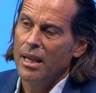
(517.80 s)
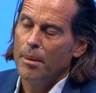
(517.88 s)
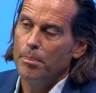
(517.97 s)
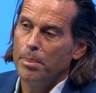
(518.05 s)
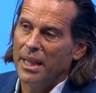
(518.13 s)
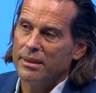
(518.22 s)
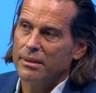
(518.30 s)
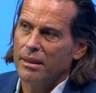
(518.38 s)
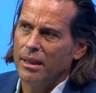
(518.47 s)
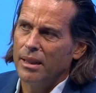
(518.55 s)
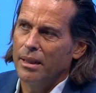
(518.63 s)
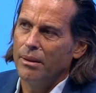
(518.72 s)
but
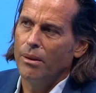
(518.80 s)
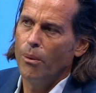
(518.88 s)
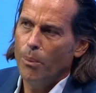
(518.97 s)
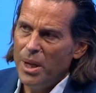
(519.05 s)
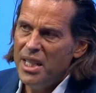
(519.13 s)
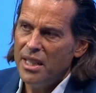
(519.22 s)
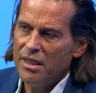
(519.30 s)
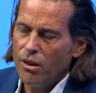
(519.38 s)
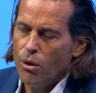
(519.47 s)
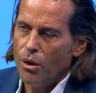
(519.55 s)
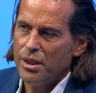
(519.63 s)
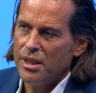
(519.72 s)
uh, we need the
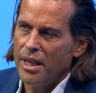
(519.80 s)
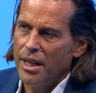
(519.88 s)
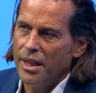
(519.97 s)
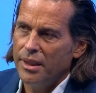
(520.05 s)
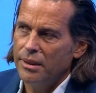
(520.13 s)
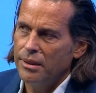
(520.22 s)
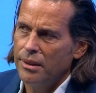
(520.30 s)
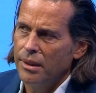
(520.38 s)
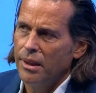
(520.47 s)
content,